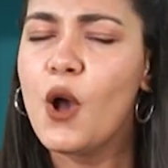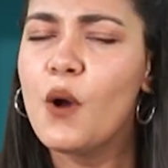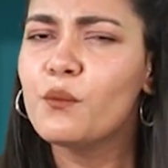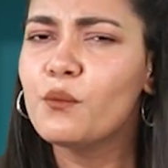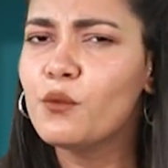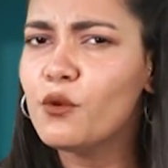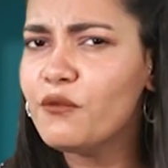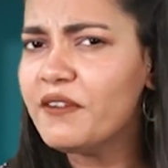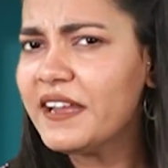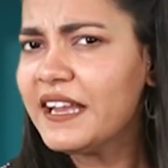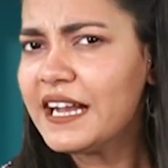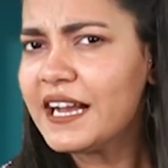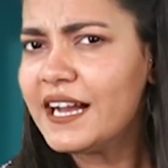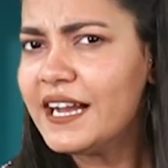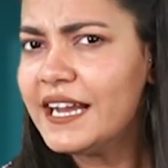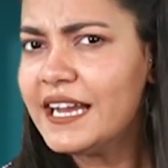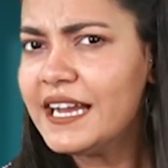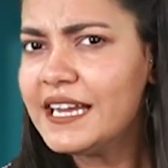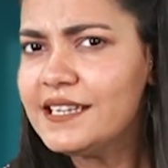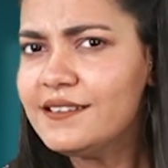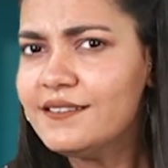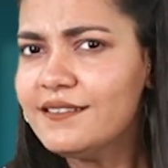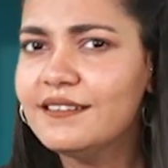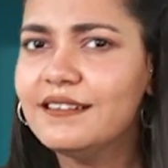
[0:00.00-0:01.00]
Moving
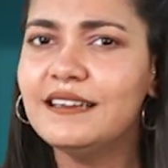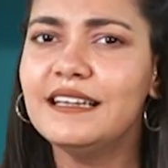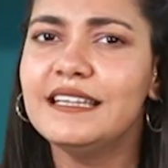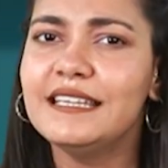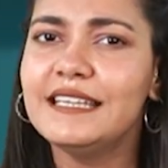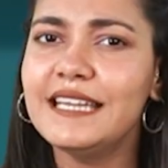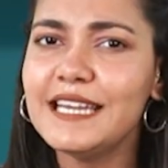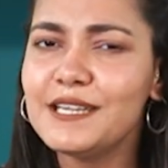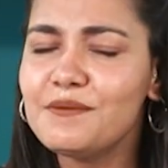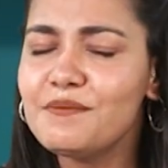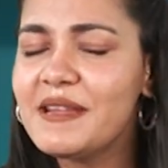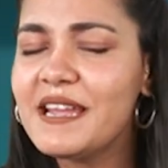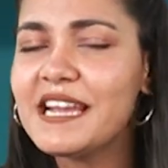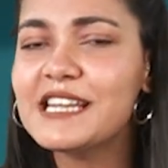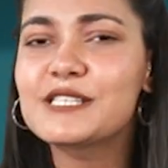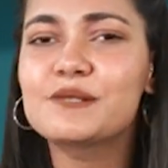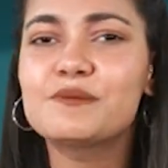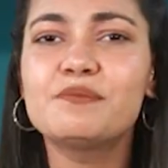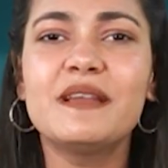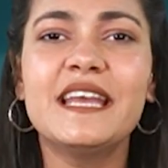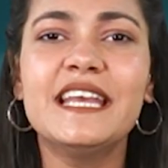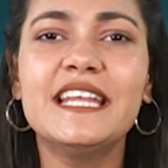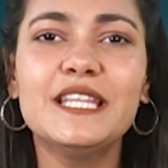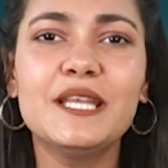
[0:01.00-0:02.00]
ahead, let me
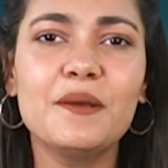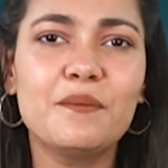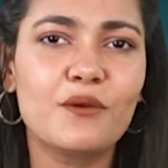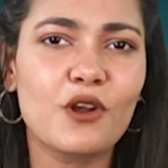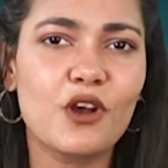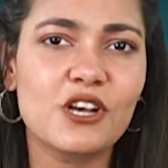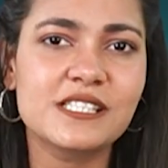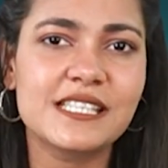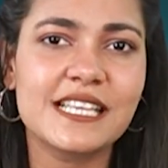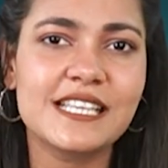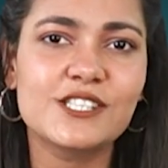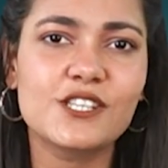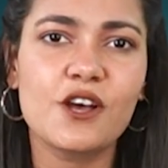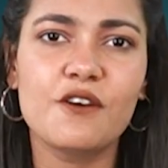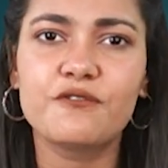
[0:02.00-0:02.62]
explain the process